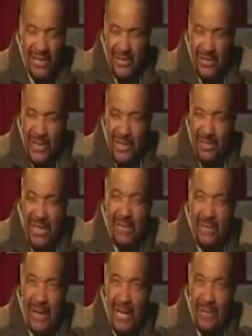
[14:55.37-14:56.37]
I said, what do you
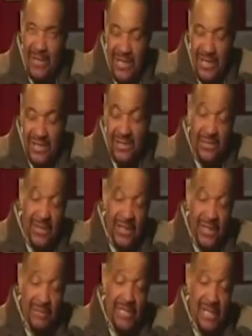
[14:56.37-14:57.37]
mean babies? He says,
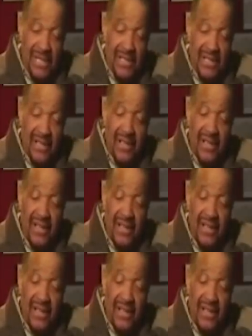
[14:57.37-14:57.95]
well, let me tell you.